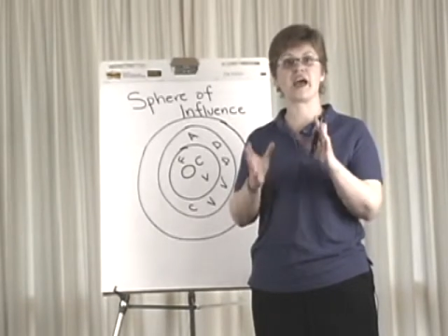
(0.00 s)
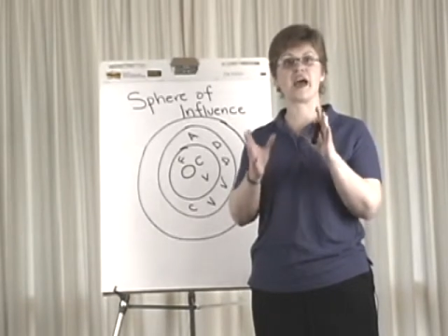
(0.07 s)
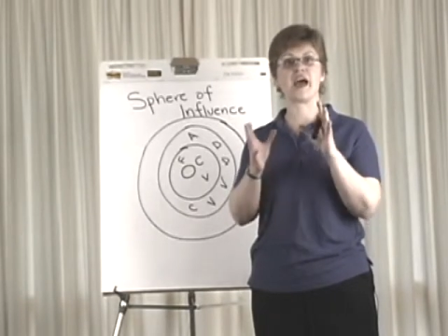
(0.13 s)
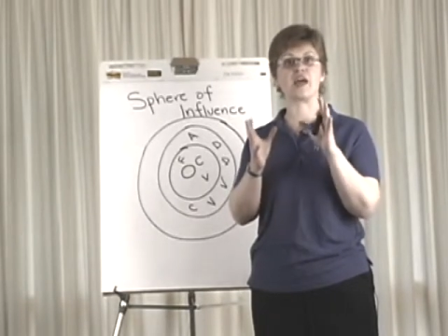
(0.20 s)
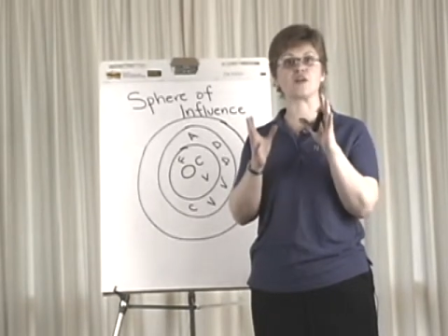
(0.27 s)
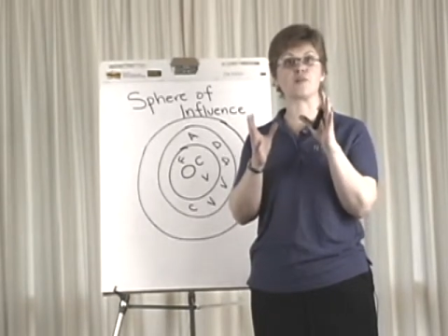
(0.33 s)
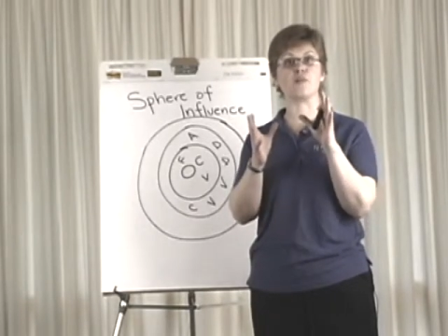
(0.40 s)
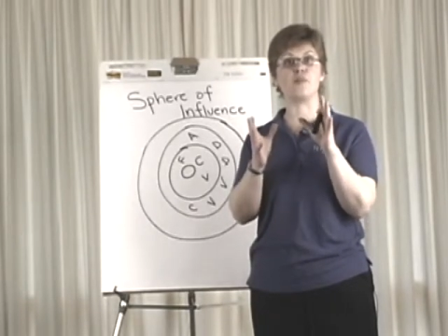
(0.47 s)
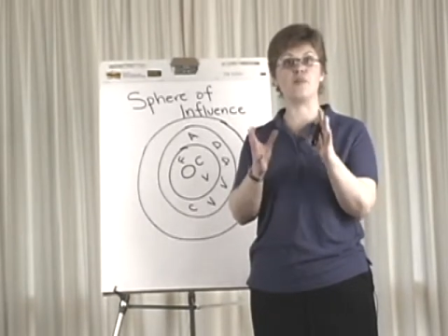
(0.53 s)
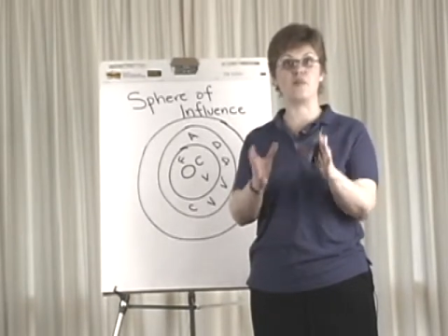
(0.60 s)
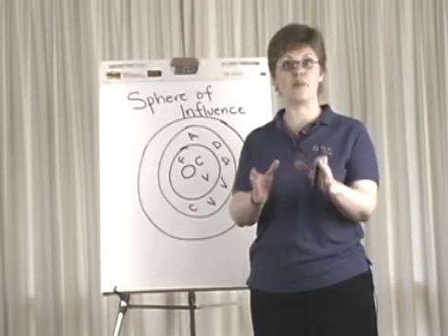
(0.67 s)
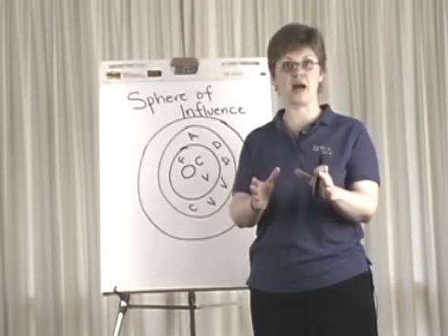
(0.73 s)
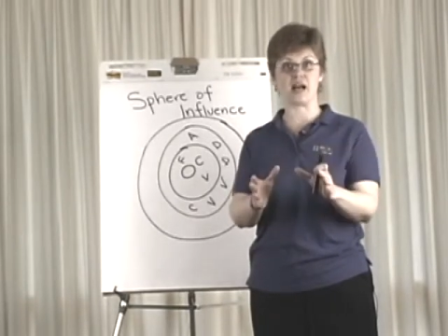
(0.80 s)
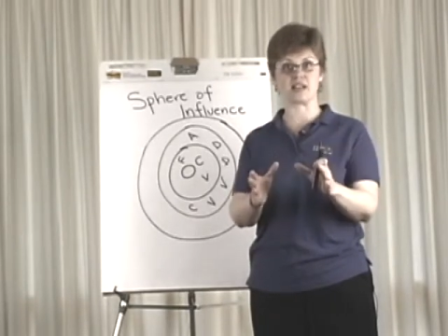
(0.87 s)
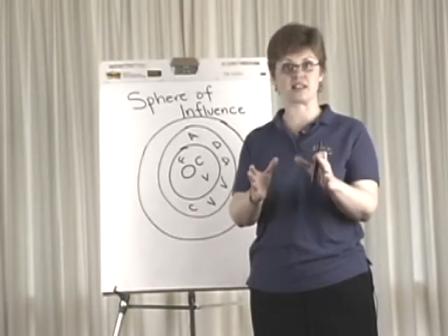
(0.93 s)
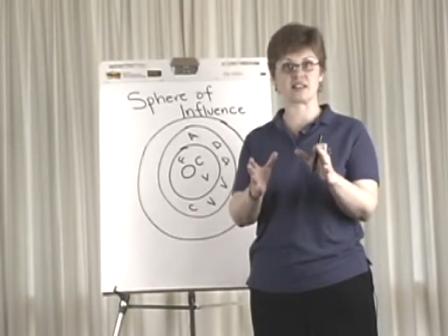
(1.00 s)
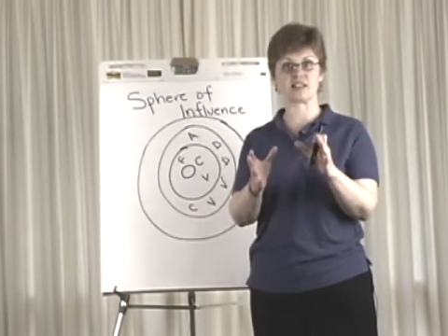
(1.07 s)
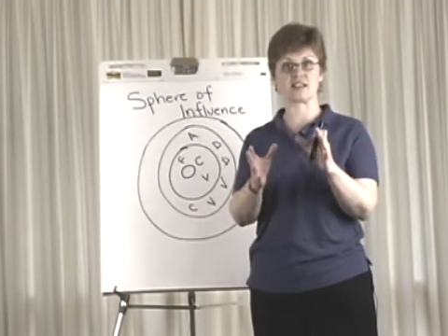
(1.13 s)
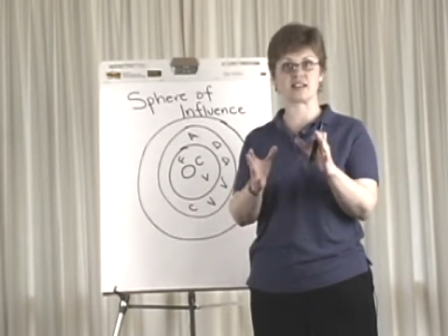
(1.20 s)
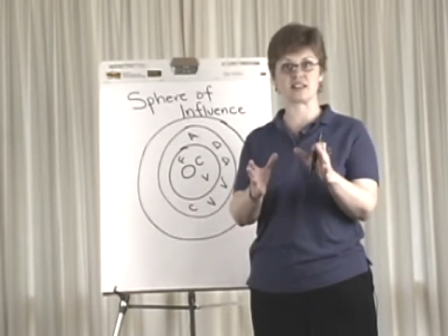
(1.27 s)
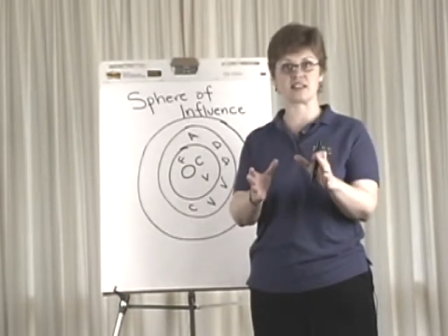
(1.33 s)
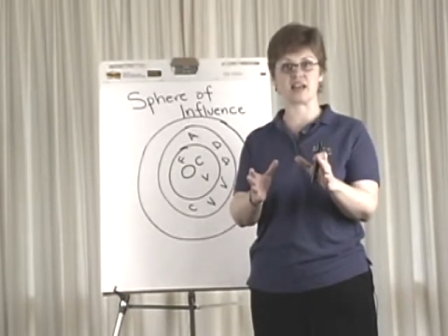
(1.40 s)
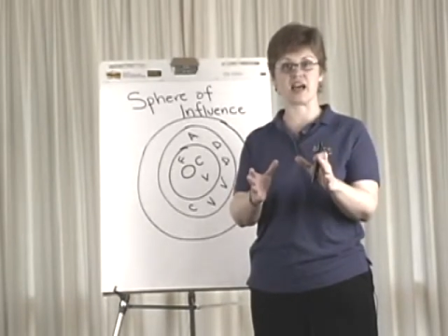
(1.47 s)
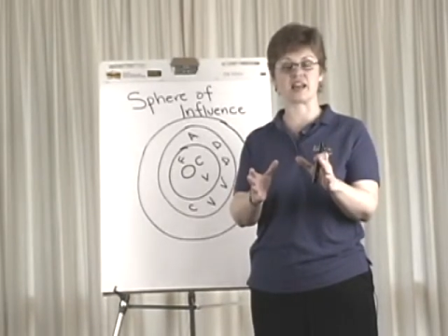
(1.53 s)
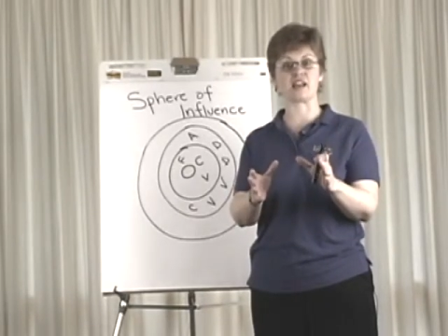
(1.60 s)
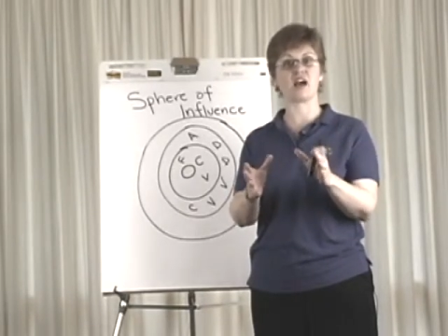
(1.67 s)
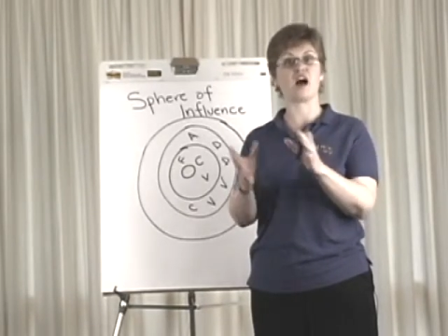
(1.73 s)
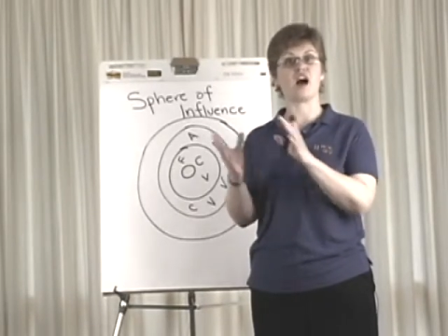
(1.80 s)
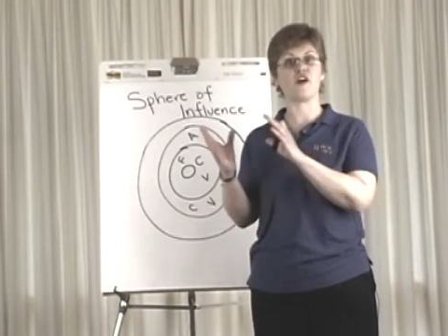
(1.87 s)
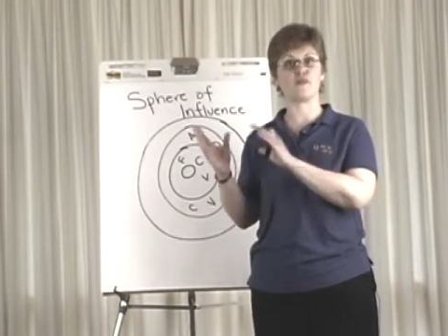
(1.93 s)
and best set
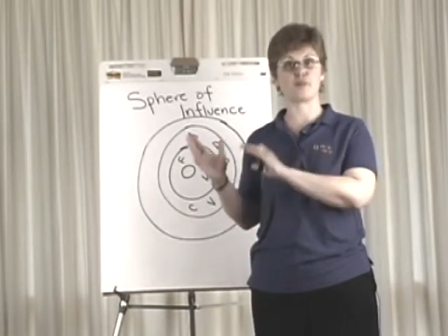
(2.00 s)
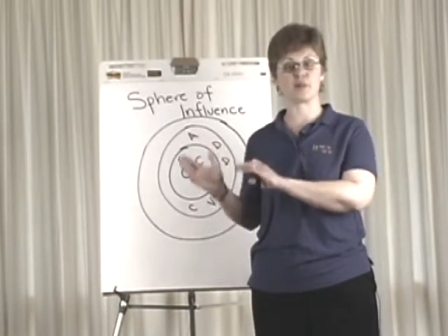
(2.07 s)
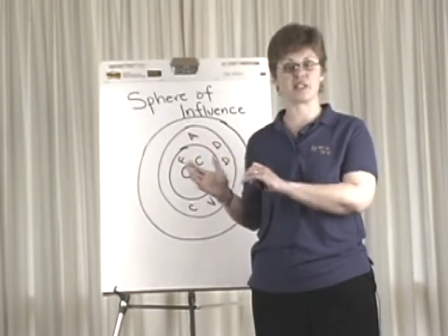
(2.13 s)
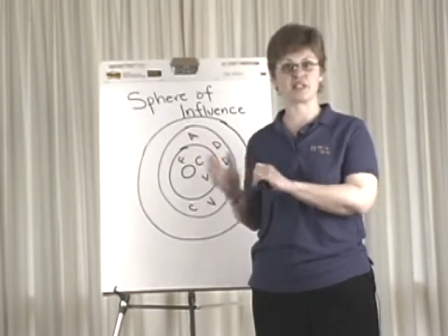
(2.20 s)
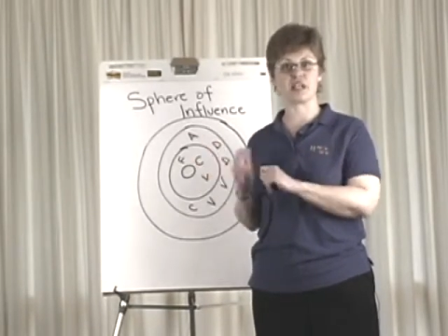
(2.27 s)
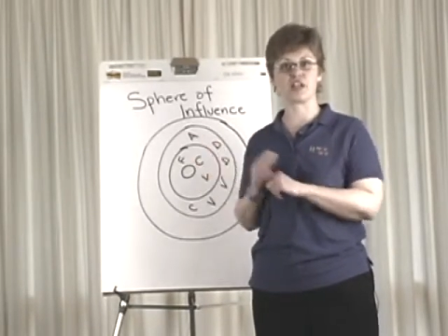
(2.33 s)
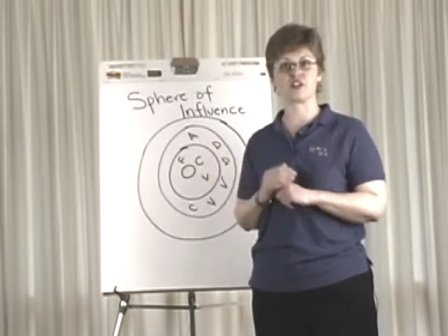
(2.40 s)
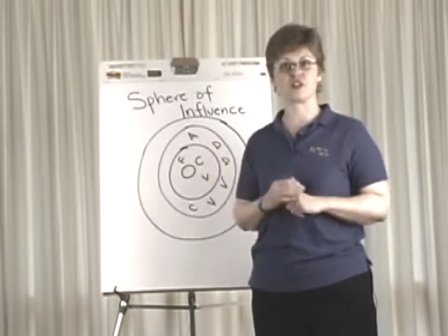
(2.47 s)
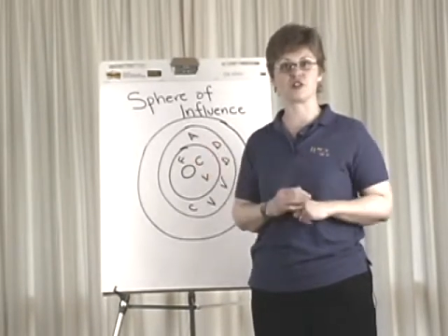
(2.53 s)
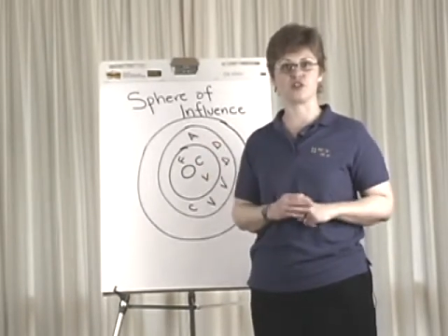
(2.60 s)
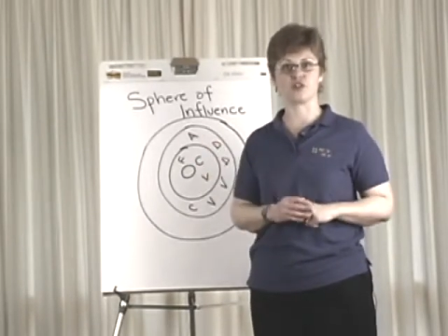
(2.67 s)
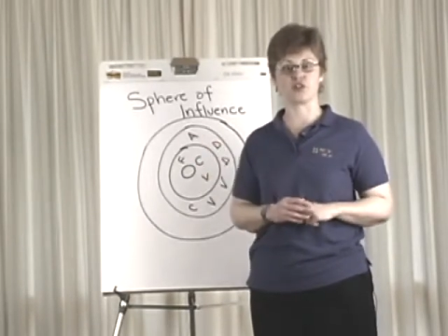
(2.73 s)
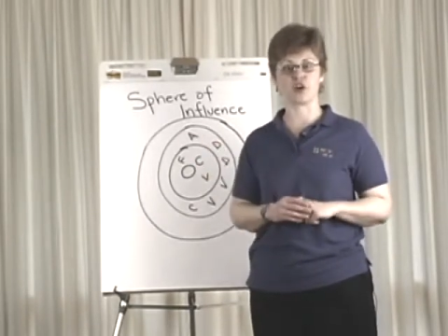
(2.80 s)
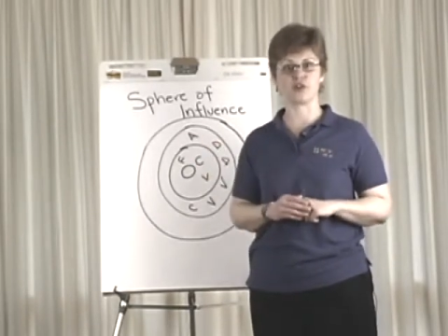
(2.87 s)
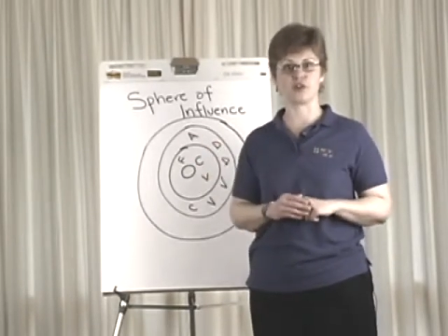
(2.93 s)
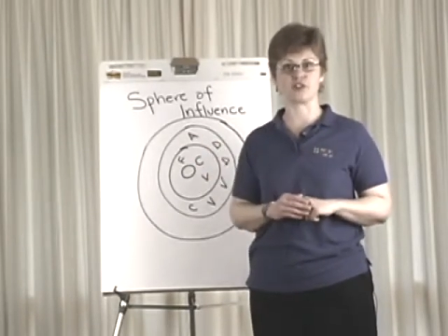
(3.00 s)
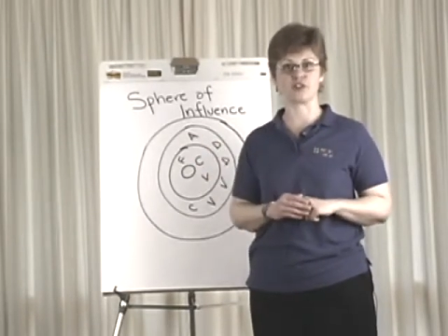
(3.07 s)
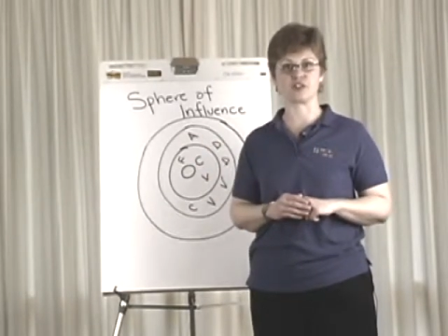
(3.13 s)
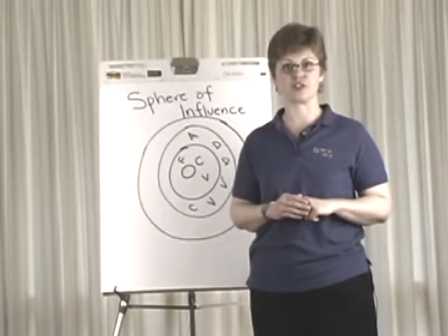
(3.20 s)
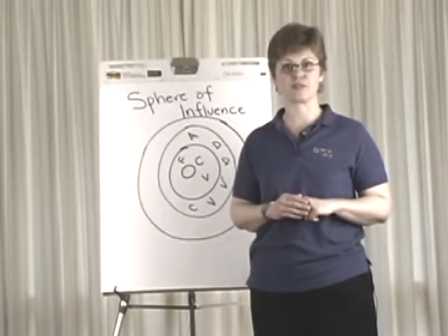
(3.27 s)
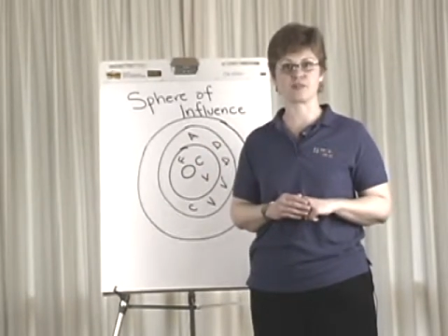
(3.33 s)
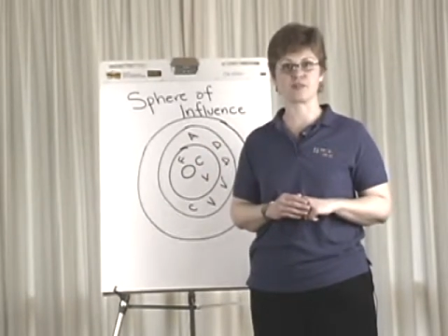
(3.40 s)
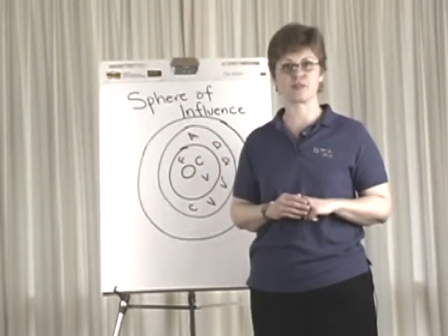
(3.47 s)
of potential donors.